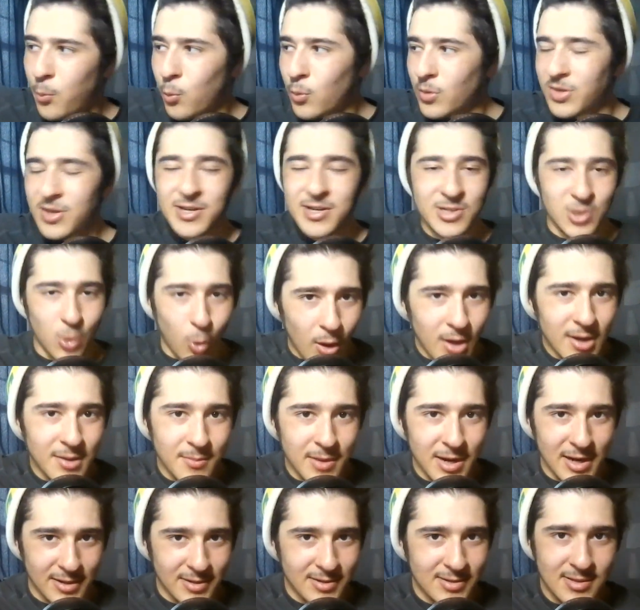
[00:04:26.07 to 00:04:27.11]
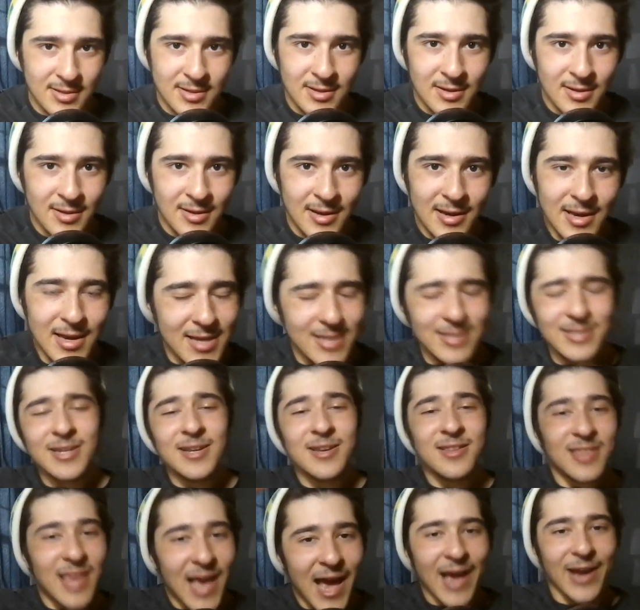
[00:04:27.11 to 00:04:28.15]
within 20 minutes.
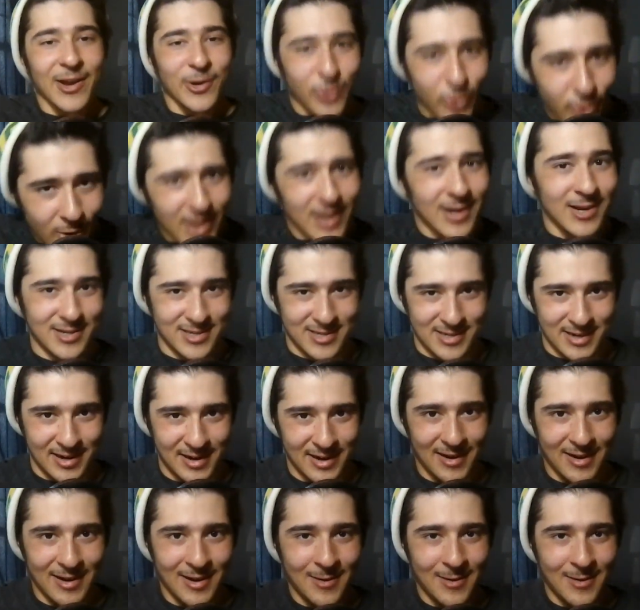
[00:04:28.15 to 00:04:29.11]
Isn't that crazy?